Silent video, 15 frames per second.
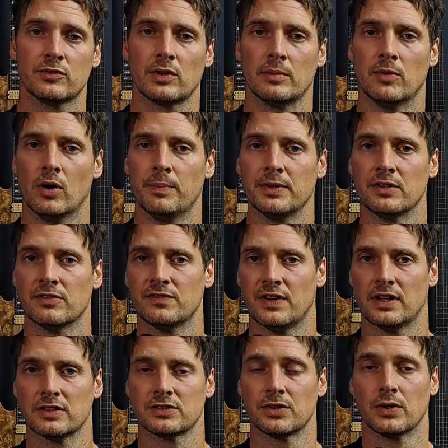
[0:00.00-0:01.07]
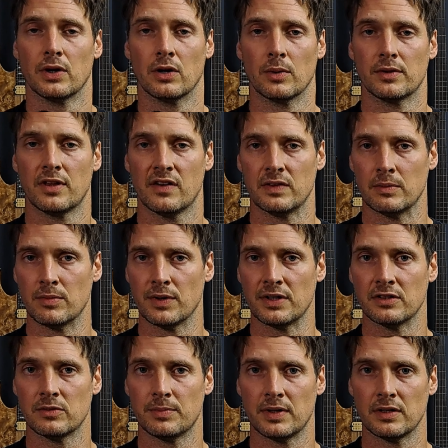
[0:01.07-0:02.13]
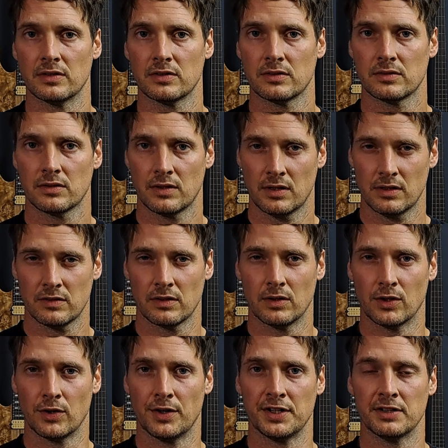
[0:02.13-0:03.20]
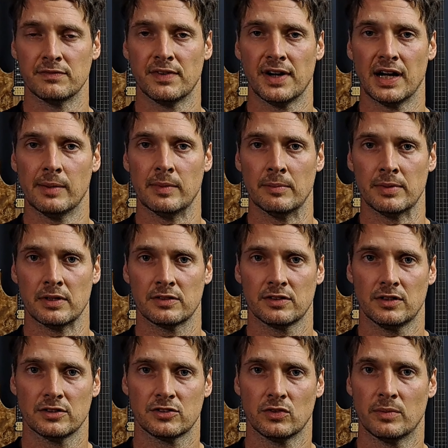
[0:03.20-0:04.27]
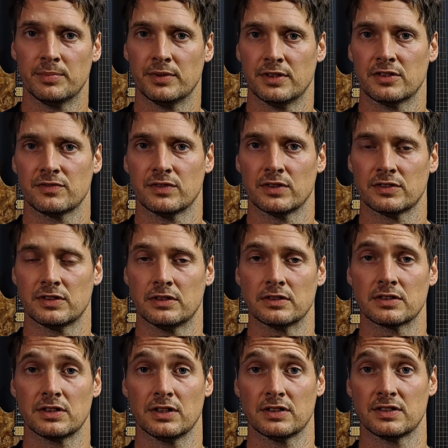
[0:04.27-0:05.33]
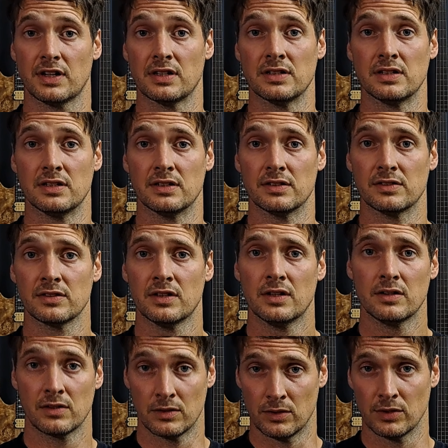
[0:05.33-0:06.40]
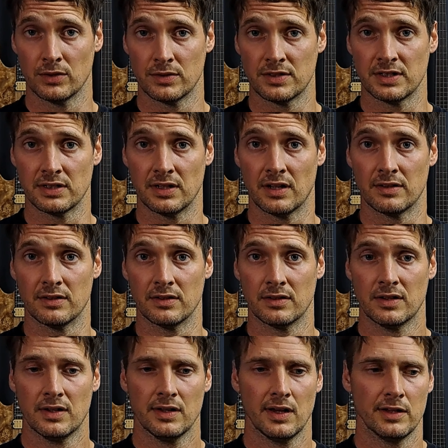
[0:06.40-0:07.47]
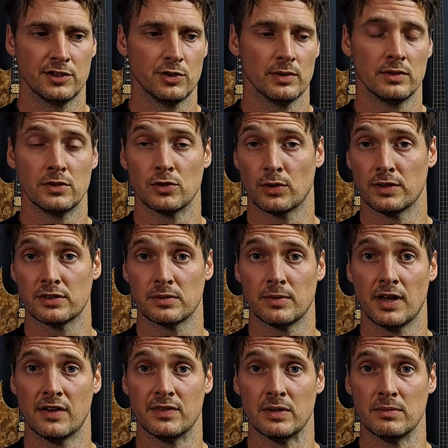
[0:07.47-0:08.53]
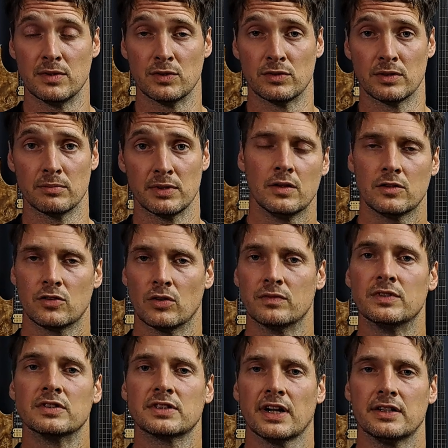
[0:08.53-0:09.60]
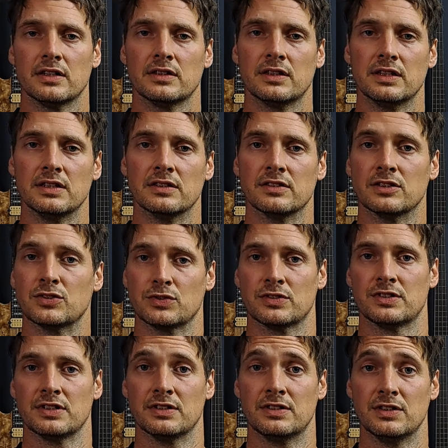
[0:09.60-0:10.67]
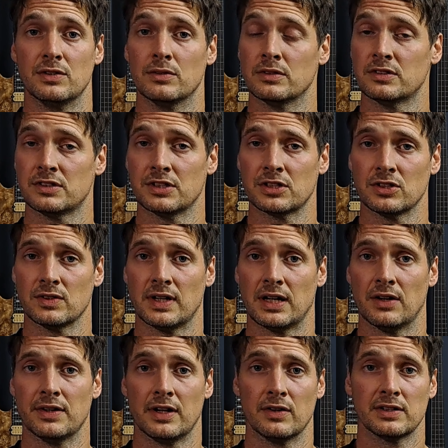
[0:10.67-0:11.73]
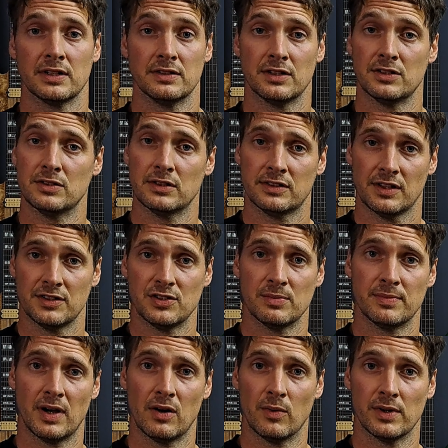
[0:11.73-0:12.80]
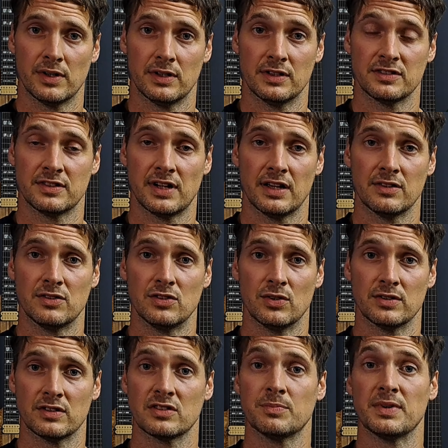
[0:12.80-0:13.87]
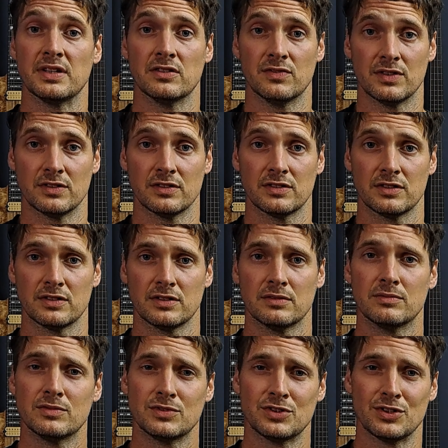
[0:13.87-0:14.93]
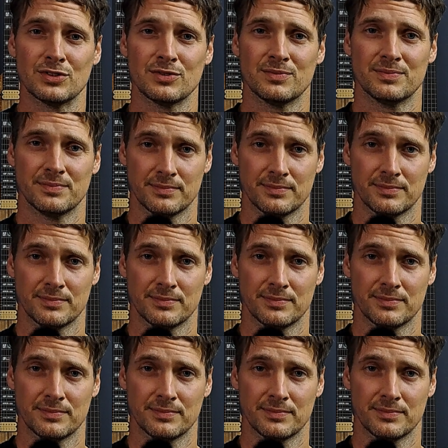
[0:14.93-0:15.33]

that's what I'm hoping to foster here with HeavyBrainSpace. It is a learning environment, but it's also a place for us to discuss ideas, to learn together, and to enjoy some heavy music. So if this kind of thing is interesting to you, then stick around and I'll continue to tell you about what it is that I do as a space physicist. Cheers.